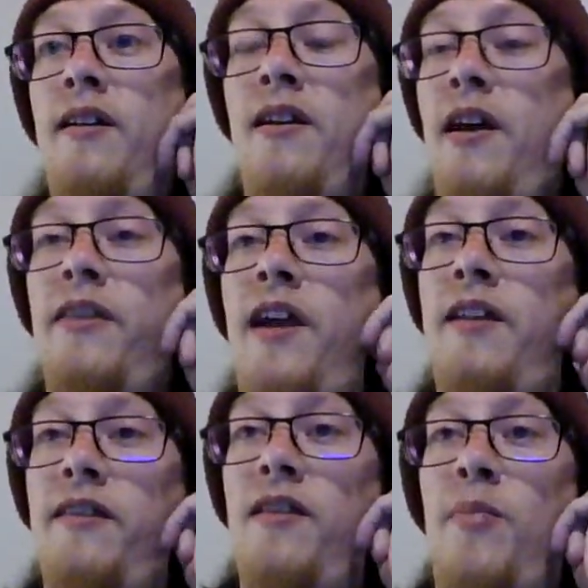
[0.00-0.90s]
Yeah,
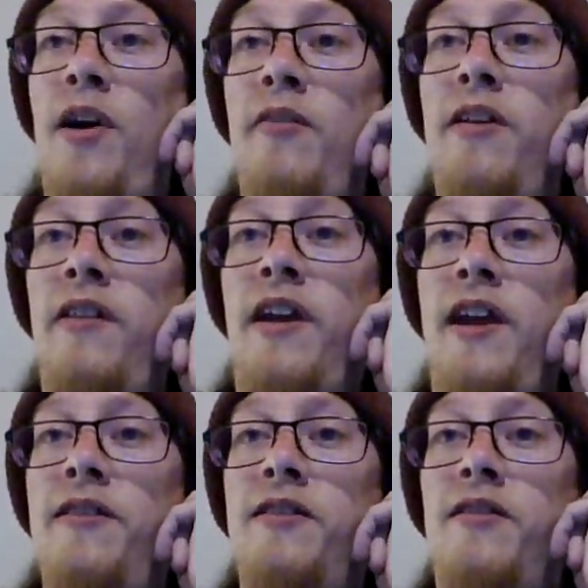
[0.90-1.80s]
they apparently they
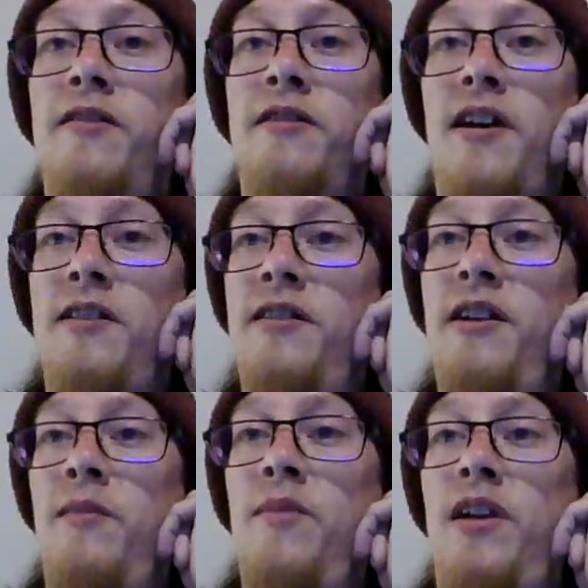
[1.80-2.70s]
can synthesize
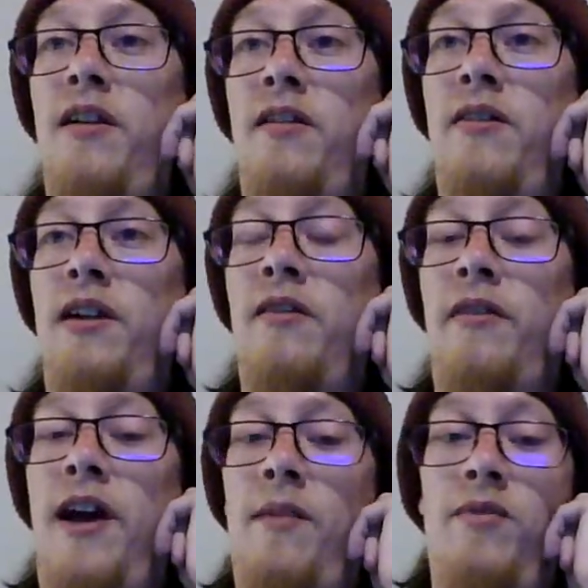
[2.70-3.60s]
DMT in a
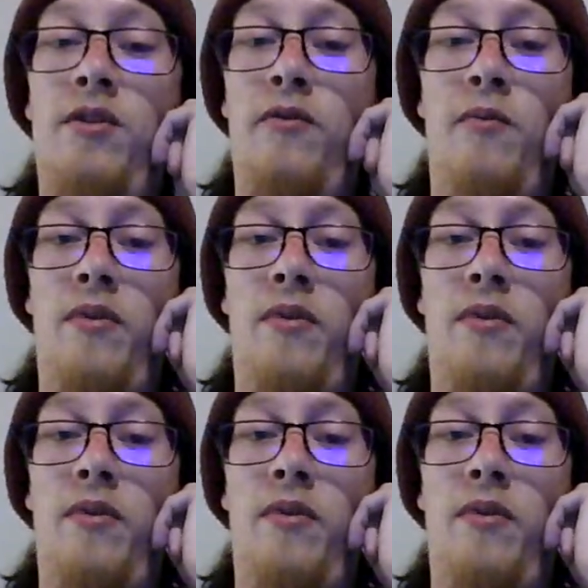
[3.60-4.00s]
lab too,